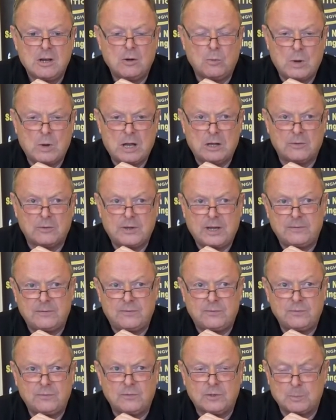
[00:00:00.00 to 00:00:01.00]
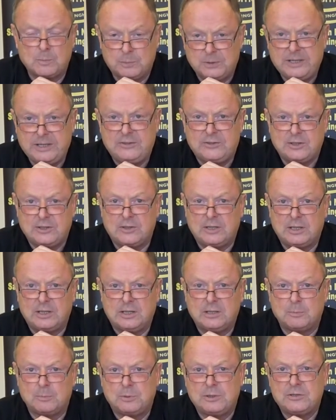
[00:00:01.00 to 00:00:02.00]
Well, they've completed
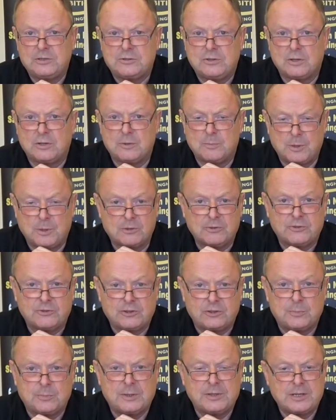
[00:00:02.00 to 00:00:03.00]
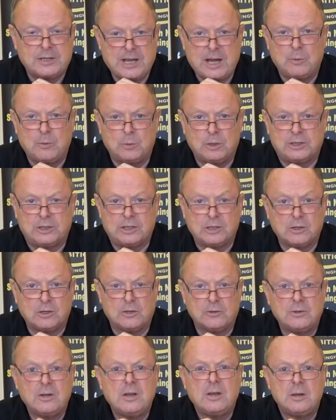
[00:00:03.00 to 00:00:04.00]
the completion of the boxes, but they're now working
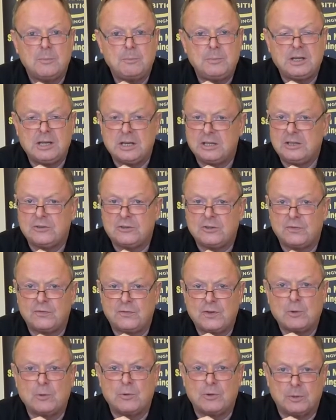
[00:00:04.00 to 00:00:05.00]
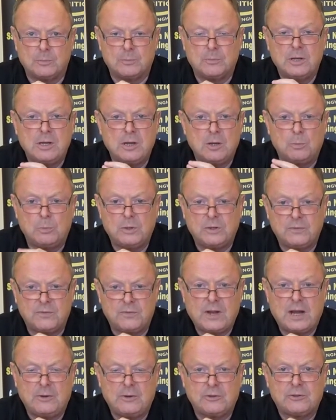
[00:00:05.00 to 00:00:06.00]
on beginning to fill them with
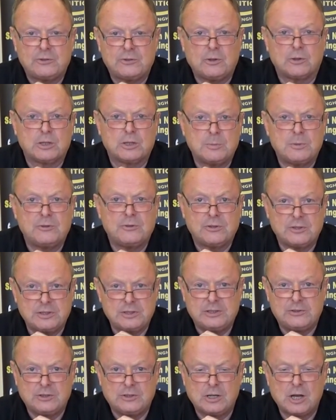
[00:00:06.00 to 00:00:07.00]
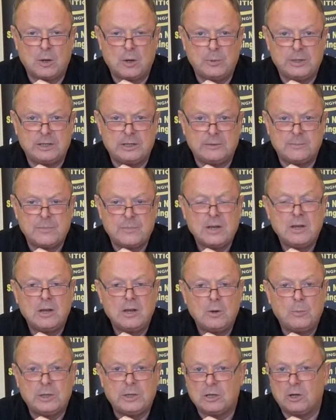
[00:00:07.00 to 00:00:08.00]
various documents that need to go in.
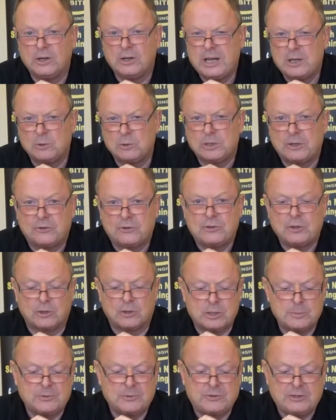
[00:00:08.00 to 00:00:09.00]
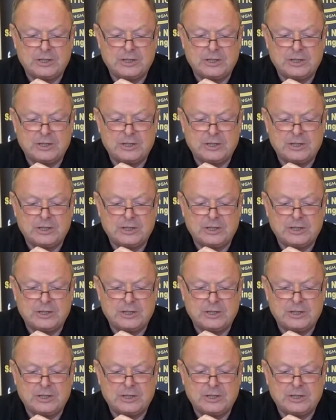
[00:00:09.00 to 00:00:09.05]
We can't get all those documents